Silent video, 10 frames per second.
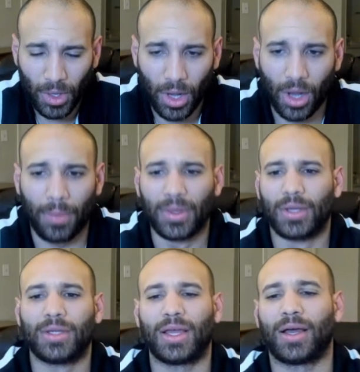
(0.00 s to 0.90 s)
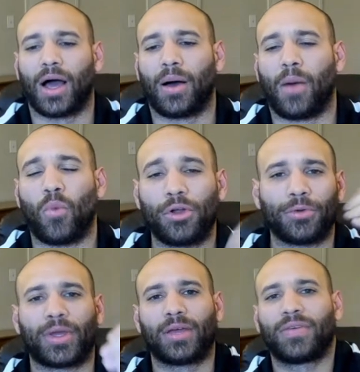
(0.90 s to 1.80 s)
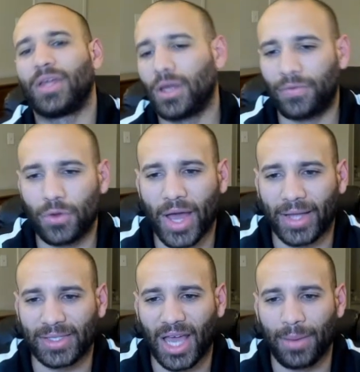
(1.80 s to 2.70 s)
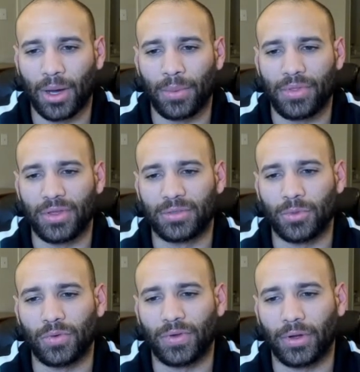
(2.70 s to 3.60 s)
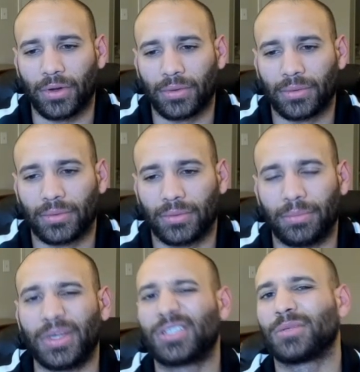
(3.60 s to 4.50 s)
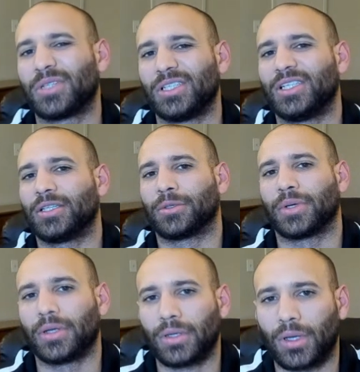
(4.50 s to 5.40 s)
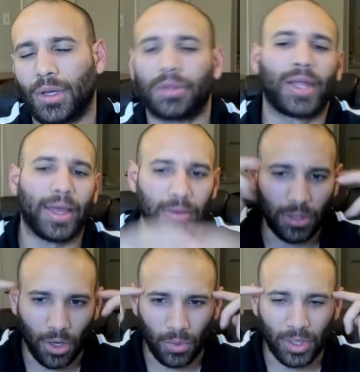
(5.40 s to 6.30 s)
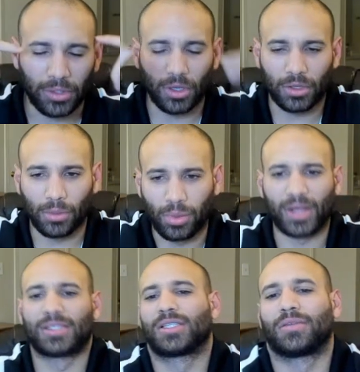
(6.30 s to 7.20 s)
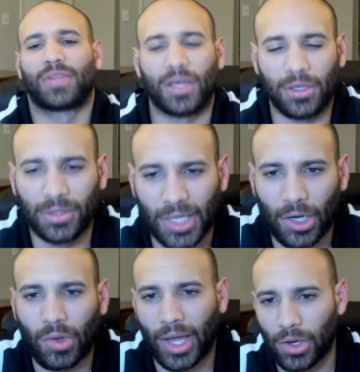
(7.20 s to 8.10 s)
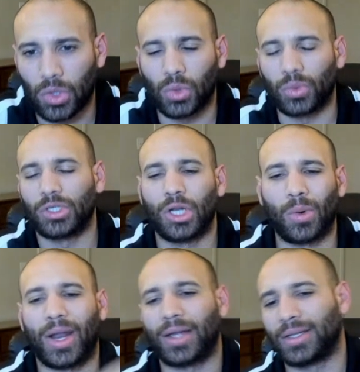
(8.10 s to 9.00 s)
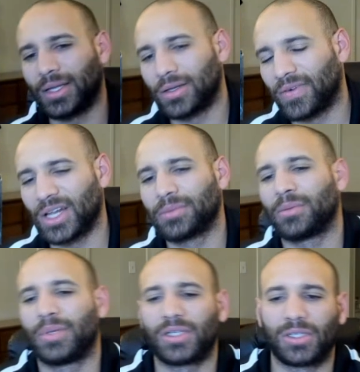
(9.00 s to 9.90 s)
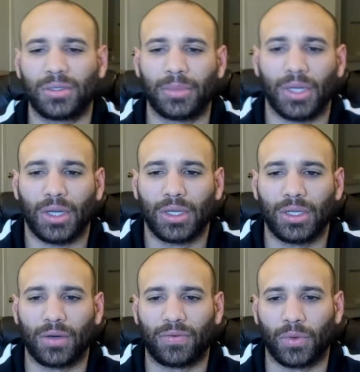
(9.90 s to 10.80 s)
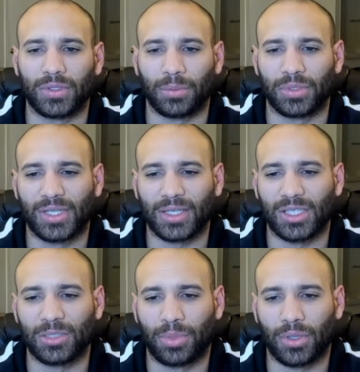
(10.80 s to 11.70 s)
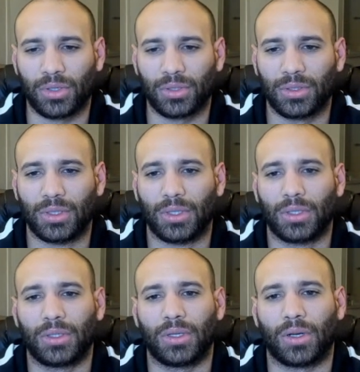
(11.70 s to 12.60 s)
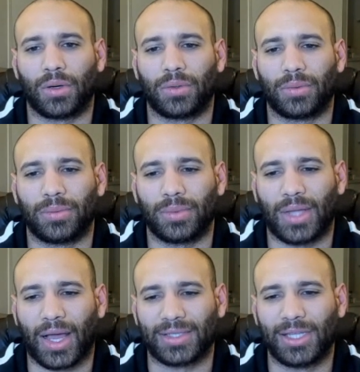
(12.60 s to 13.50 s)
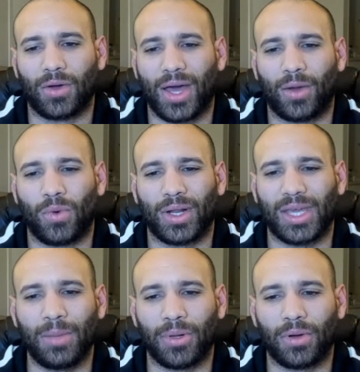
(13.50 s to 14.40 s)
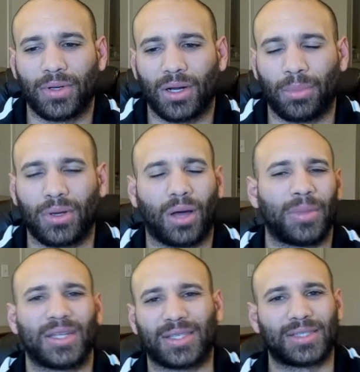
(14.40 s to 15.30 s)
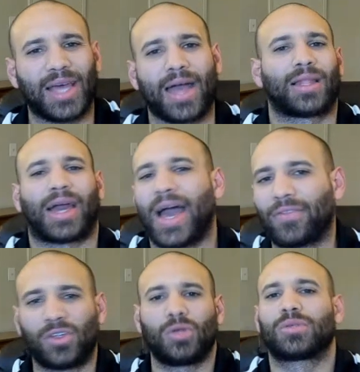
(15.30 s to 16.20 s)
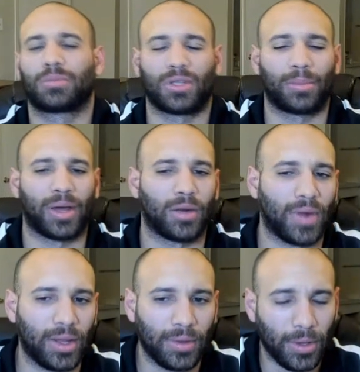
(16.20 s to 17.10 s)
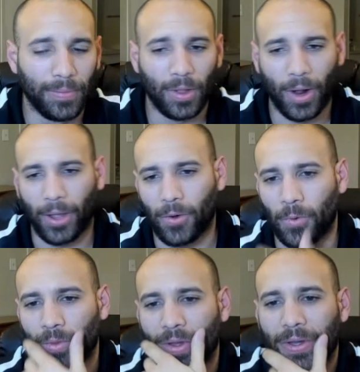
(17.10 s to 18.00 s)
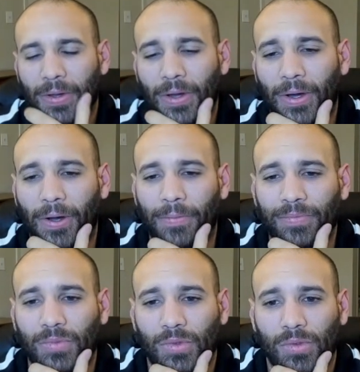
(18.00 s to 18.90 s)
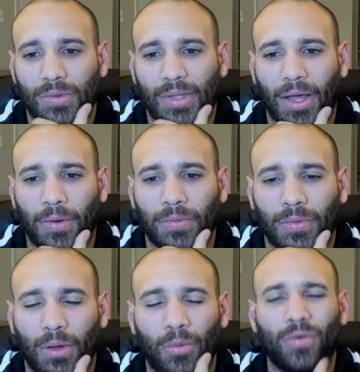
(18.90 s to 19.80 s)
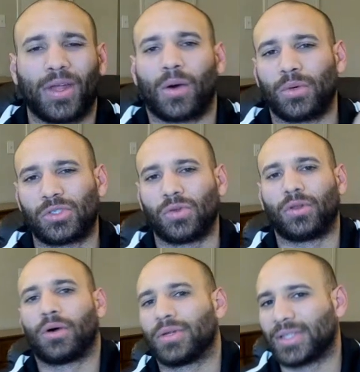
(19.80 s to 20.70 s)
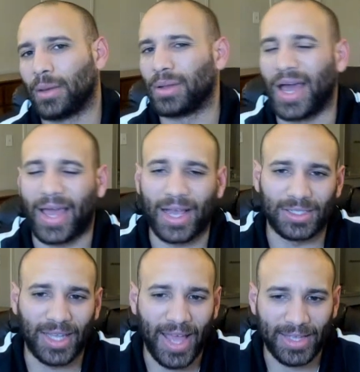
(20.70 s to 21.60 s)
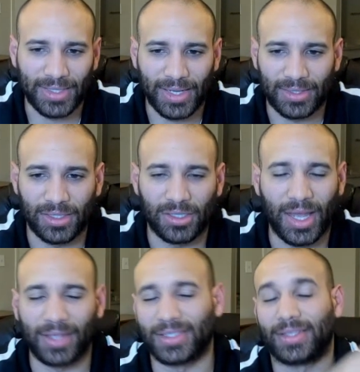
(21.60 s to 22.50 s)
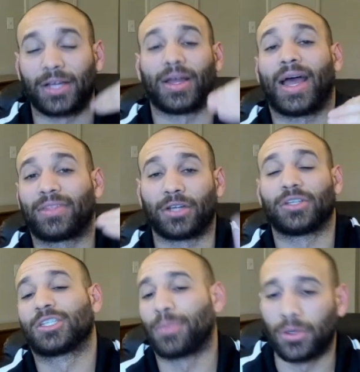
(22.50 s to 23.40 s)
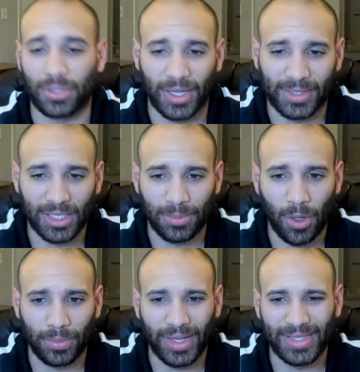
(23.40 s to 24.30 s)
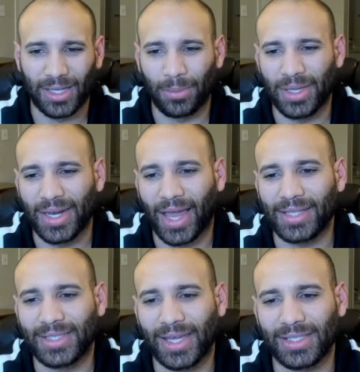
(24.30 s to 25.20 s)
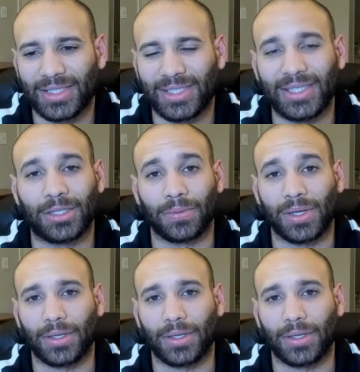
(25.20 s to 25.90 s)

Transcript: I'm wondering if any of you guys came up with this move here, bishop to g3. Like, you know, in your process of thinking, you're thinking, okay, cool. Well, you know what? I did develop the bishop, you know, for it to protect this pawn. You know, like, I still kind of want to keep it on there, but I mean, it's attack. Like, I have to do something about it, right? All right, cool. Now, a move that I want you to notice that Black actually has it at their disposal at this moment is going to be knight takes g3.